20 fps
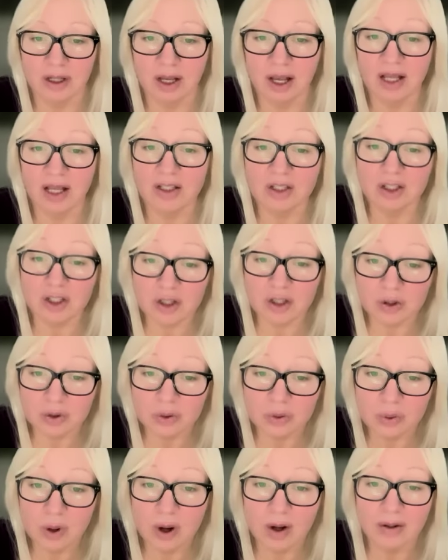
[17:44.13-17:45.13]
And
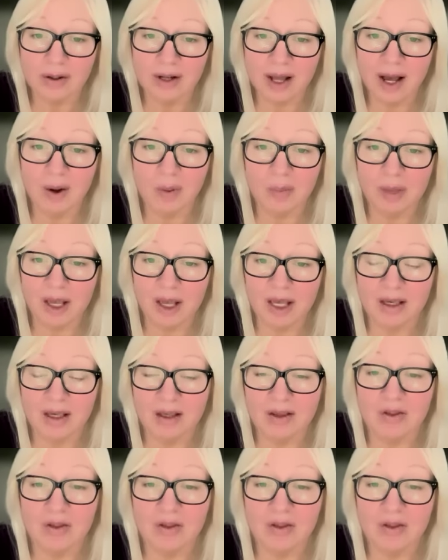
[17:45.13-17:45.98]
you are now making